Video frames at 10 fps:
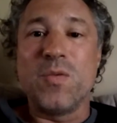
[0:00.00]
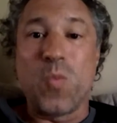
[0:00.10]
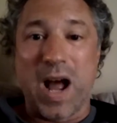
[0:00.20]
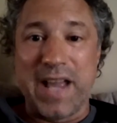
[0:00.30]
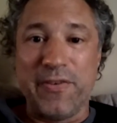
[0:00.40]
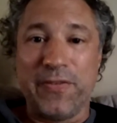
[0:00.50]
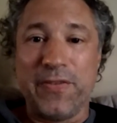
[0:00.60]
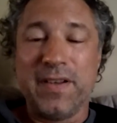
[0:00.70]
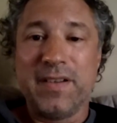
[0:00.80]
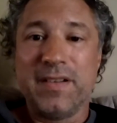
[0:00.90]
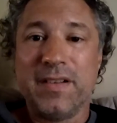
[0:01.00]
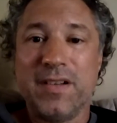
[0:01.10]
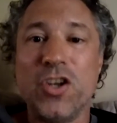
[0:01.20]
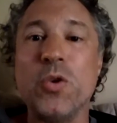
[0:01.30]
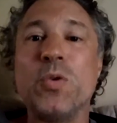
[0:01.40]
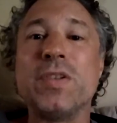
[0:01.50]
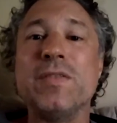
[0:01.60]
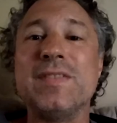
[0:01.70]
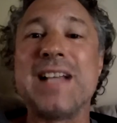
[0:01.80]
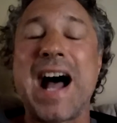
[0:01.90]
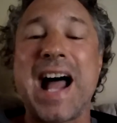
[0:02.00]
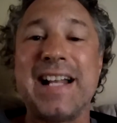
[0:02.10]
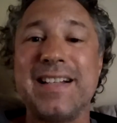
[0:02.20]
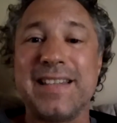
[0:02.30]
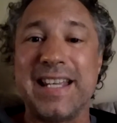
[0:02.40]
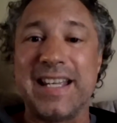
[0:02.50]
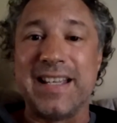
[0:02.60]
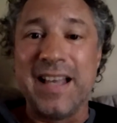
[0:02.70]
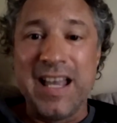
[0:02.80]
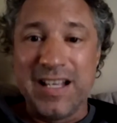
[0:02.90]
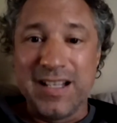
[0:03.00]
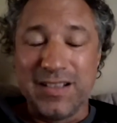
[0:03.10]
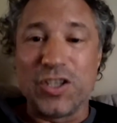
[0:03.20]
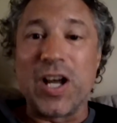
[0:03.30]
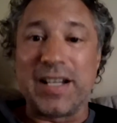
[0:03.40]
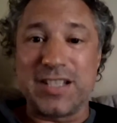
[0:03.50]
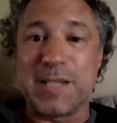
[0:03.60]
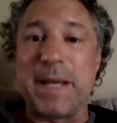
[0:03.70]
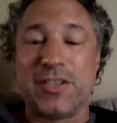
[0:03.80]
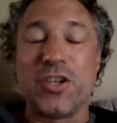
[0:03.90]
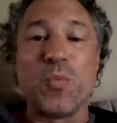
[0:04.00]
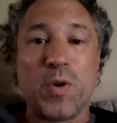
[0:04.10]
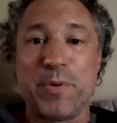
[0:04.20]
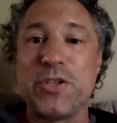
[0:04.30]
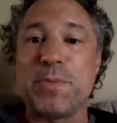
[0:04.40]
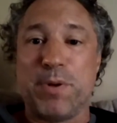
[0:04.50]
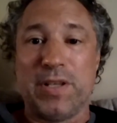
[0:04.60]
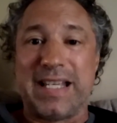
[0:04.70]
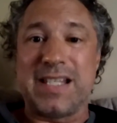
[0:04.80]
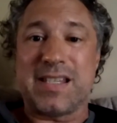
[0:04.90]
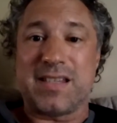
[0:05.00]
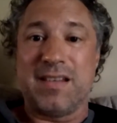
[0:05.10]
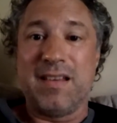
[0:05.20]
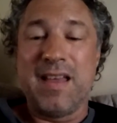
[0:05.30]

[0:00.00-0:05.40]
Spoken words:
wife, who got to speak to the Woodbridge police,